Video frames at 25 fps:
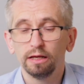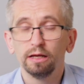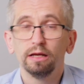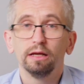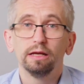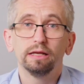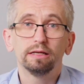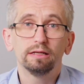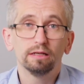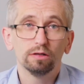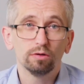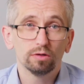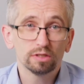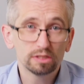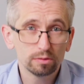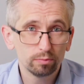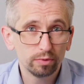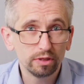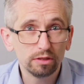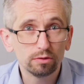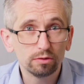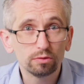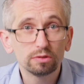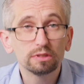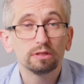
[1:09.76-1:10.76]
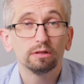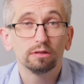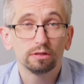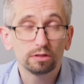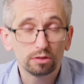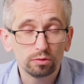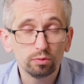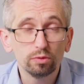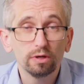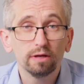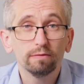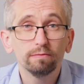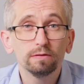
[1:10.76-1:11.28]
It can also be used in a
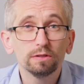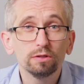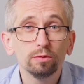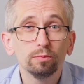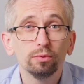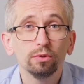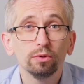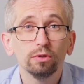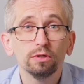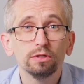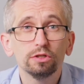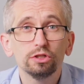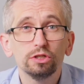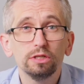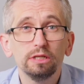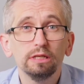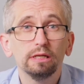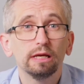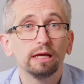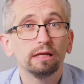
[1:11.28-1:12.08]
2-level topology,